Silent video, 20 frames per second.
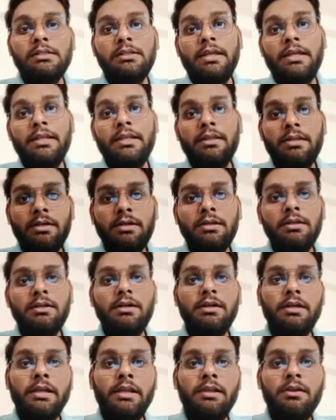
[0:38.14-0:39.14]
in the
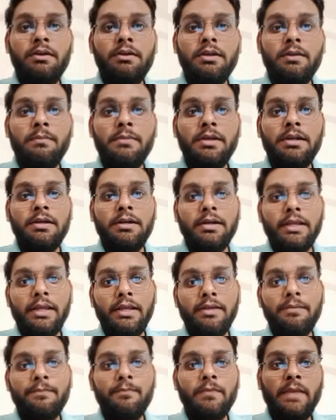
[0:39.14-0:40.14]
iliotibial
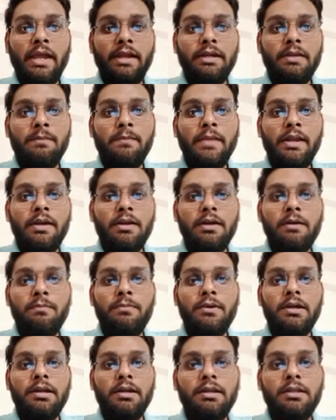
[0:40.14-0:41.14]
tract, IT band,
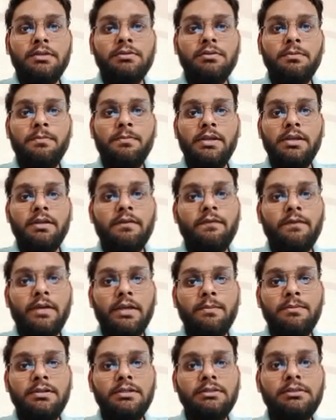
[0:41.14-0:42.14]
upper and the superior
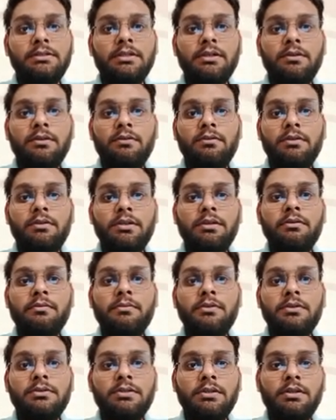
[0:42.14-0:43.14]
fibers, the gluteal
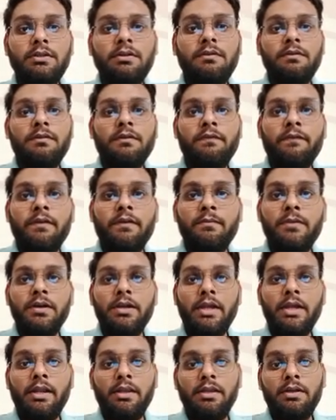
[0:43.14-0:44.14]
tuberosity of the femur
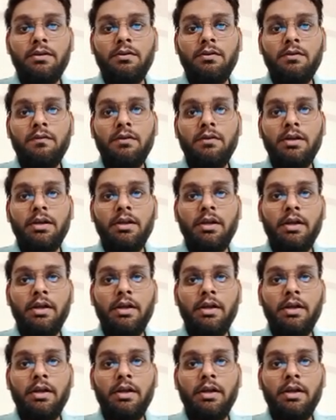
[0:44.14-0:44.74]
and the lower